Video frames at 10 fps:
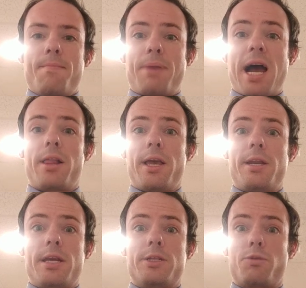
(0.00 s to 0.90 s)

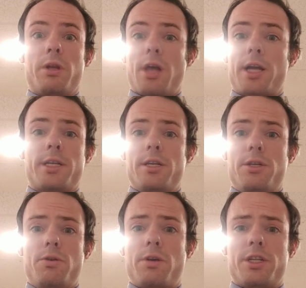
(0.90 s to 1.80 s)
Pilate is reluctant
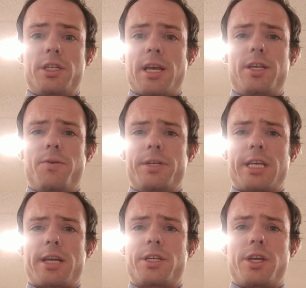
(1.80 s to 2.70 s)
to consent to his
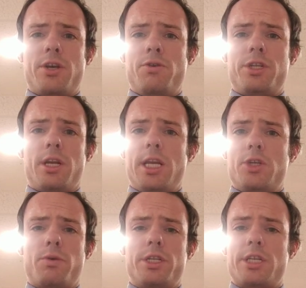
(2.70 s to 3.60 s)
execution.
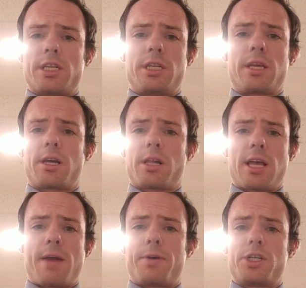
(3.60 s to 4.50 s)
He's resisting the
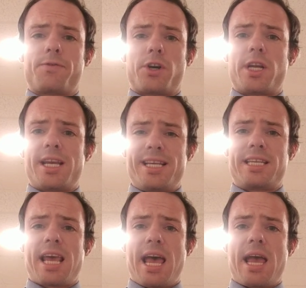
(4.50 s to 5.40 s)
clamors for
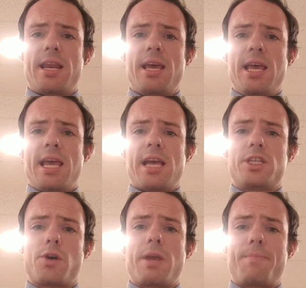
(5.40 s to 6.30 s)
his head, and
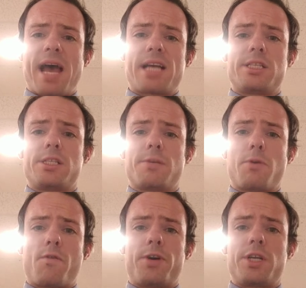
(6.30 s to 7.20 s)
so he passes him
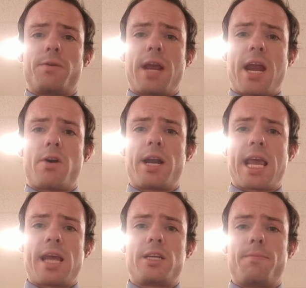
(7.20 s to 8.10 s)
over to Herod
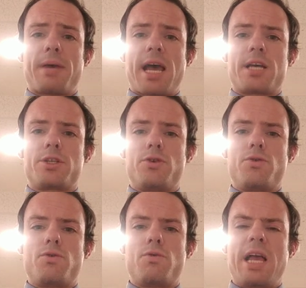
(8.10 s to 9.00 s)
Antipas,
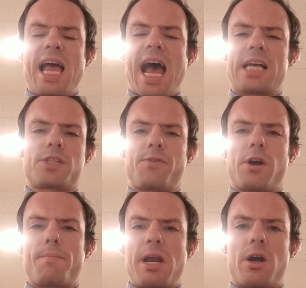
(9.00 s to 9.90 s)
who asks
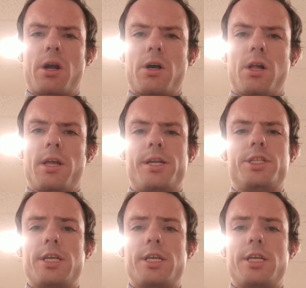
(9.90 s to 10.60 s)
for a miracle and is